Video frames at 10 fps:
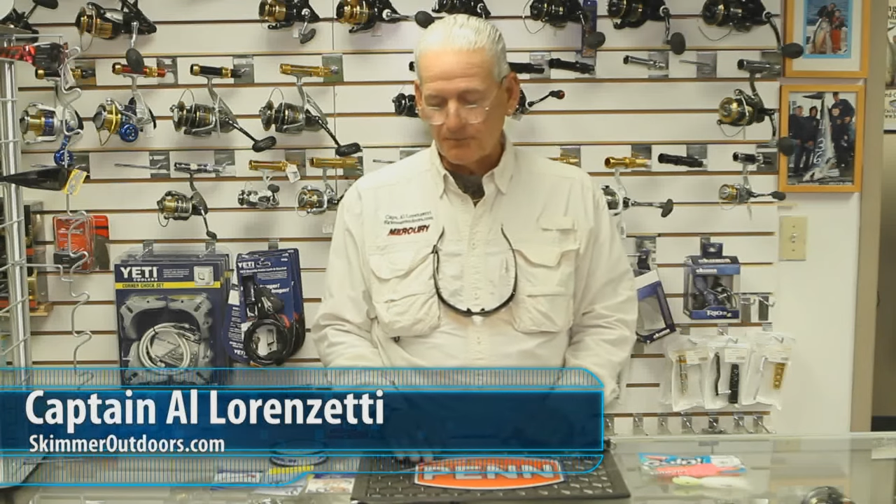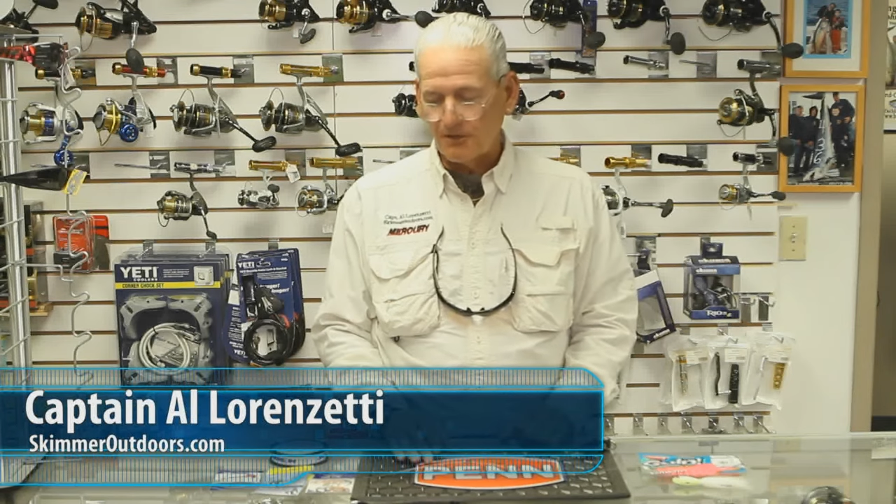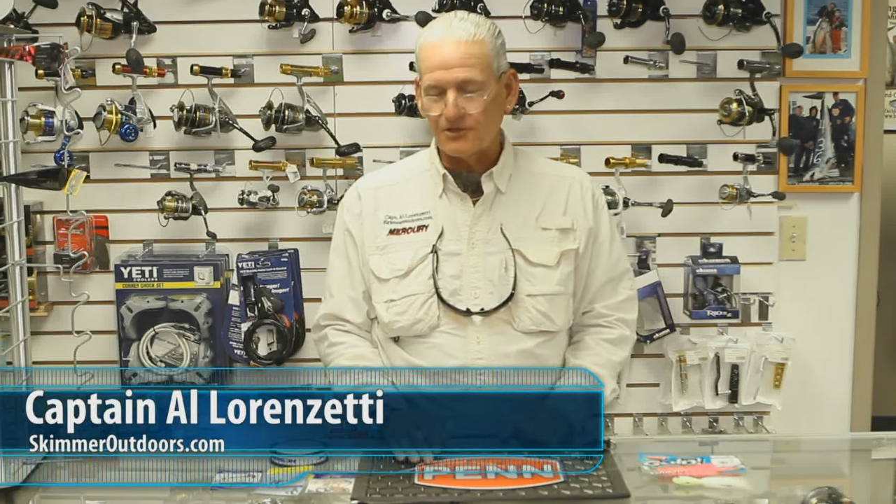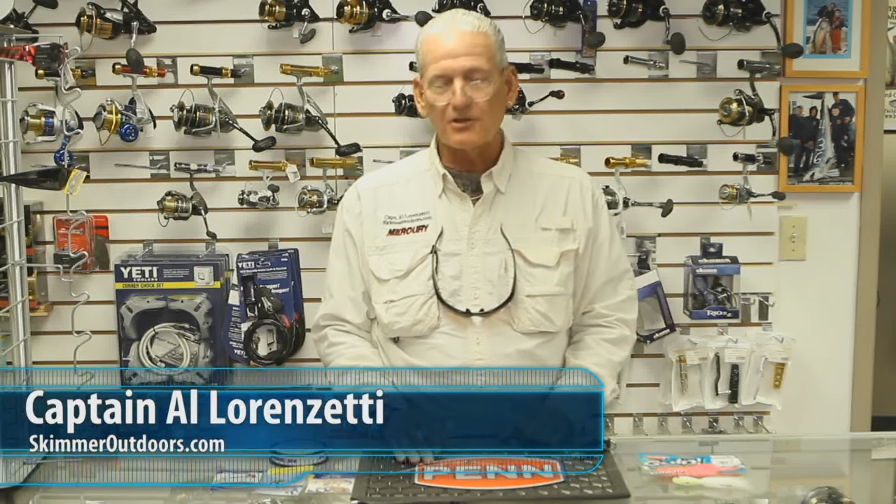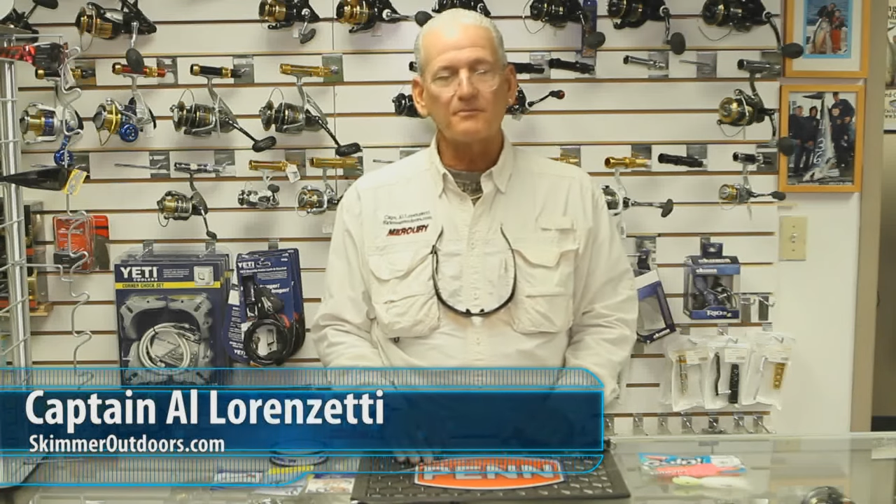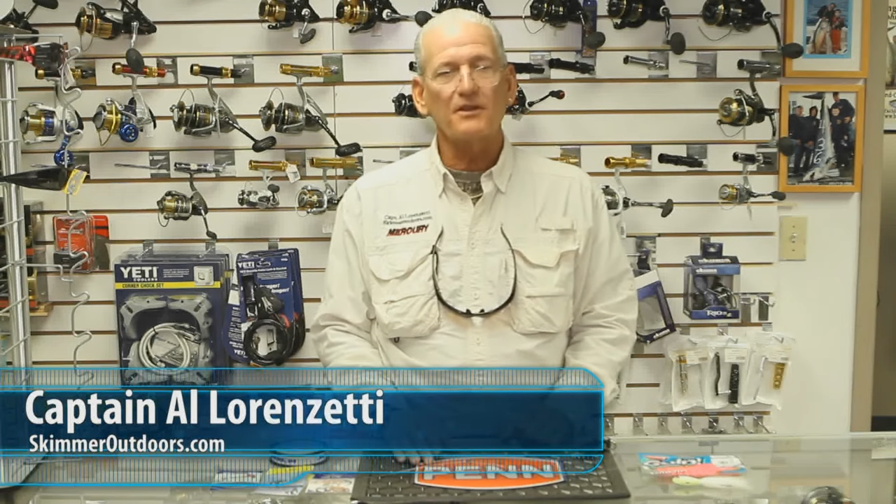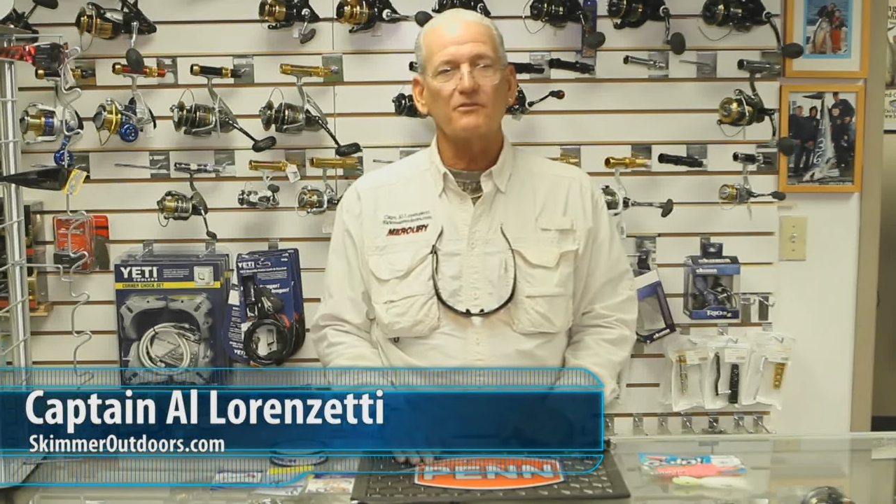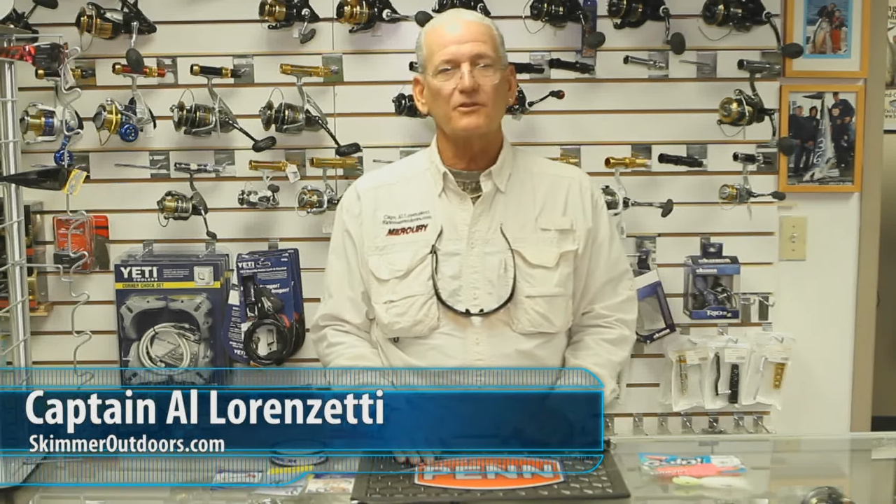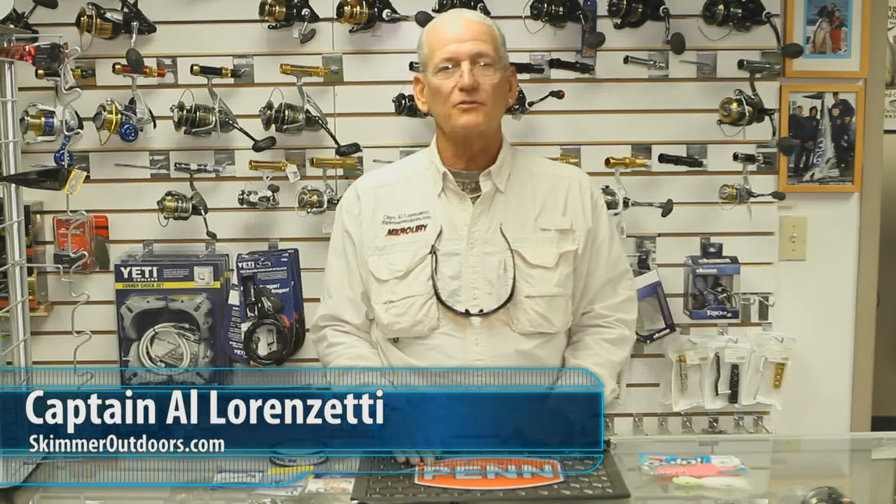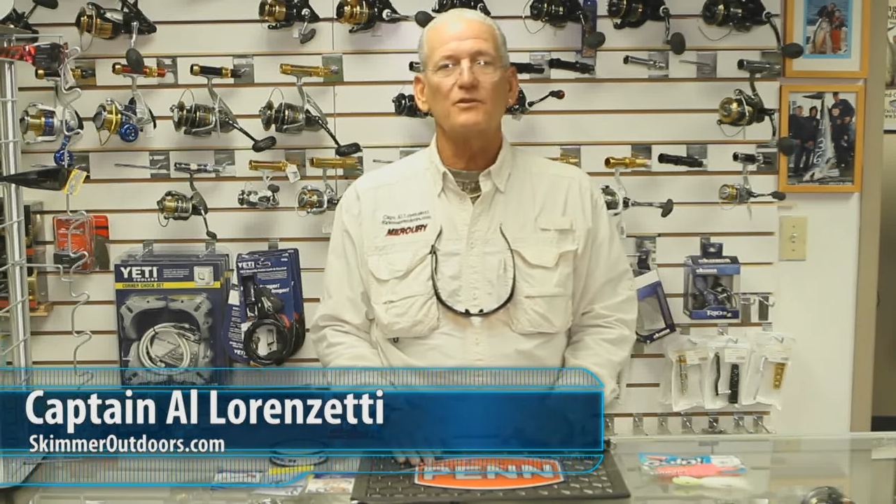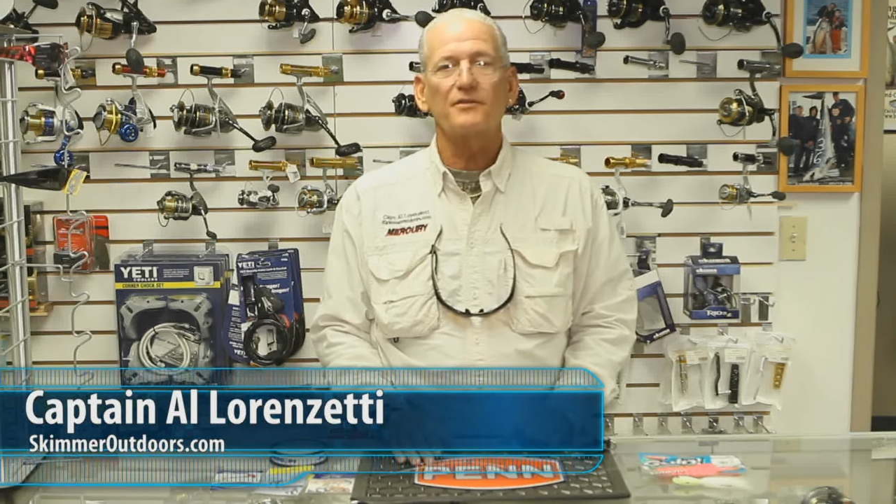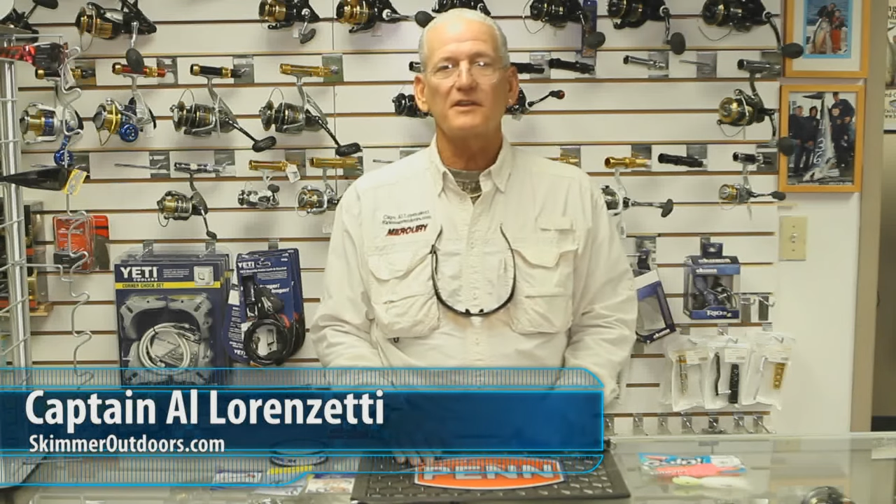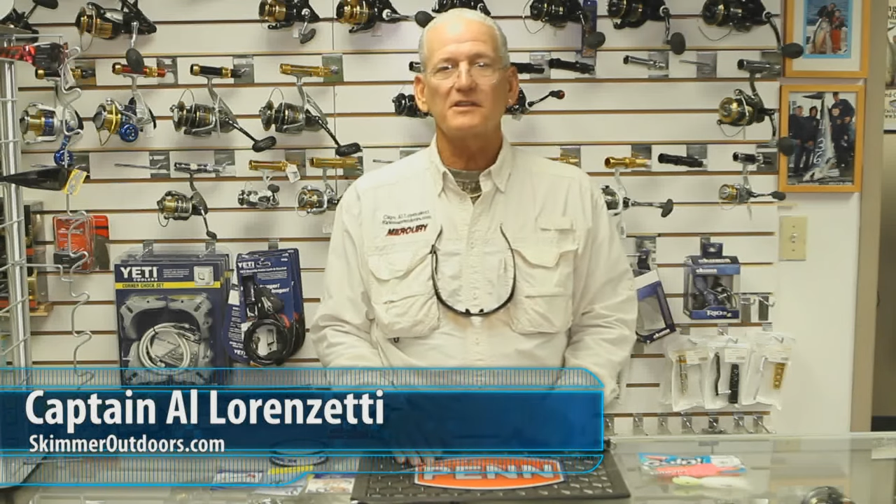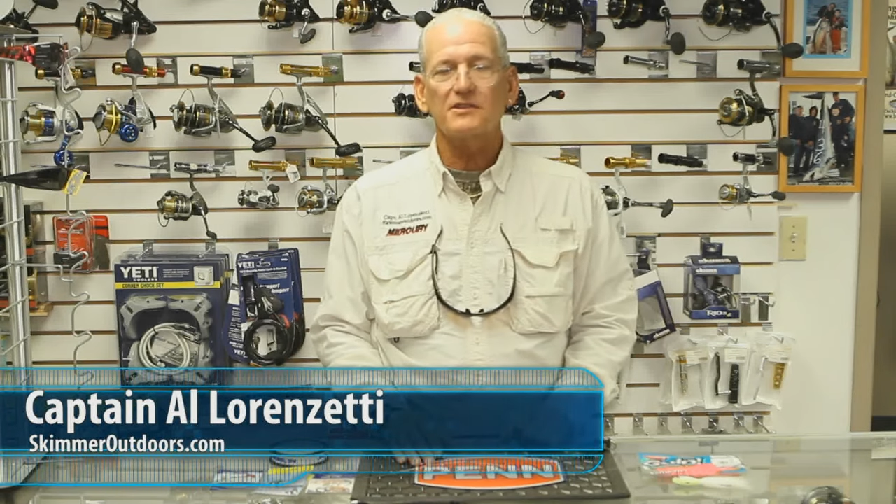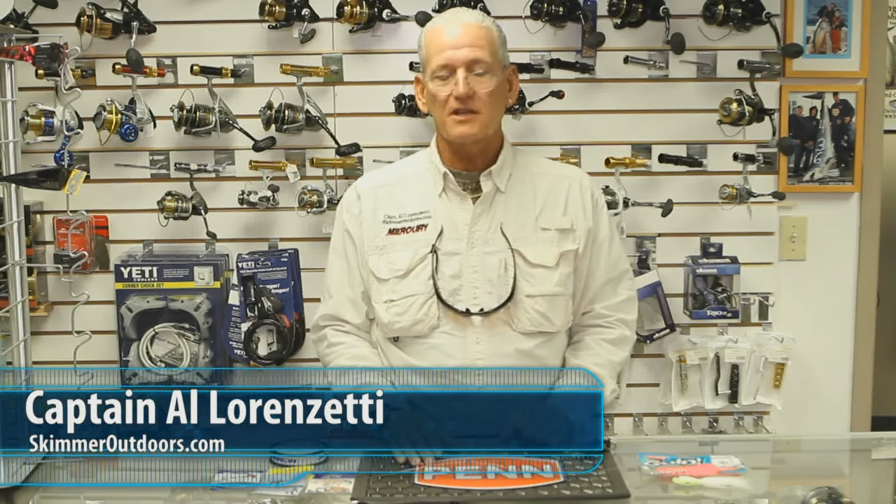much up here in the
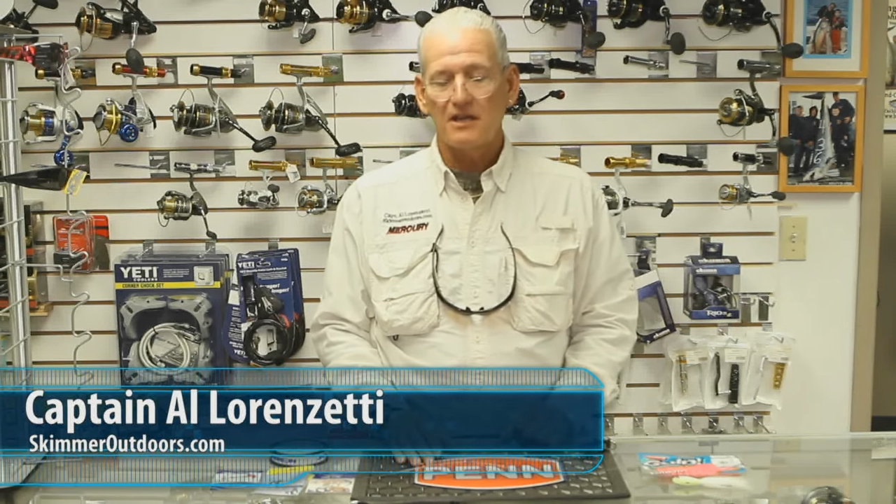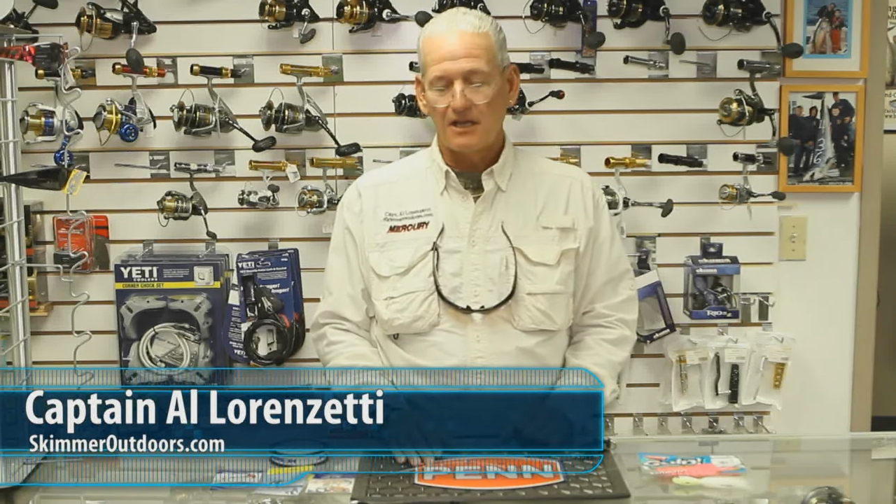Northeast.